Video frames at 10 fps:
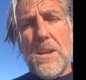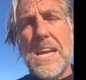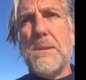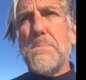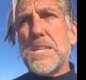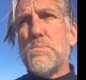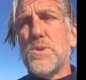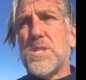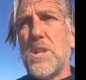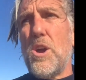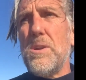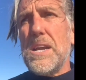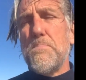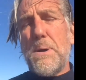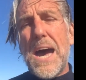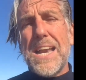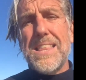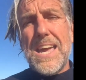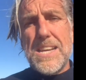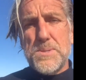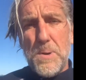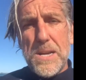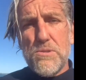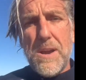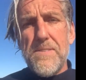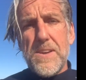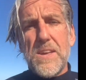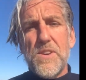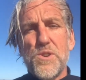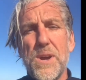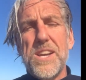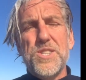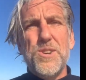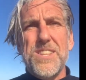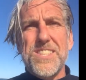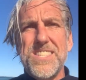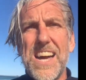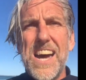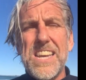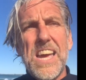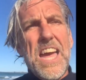eat much more slowly and part of that is by giving gratitude at the start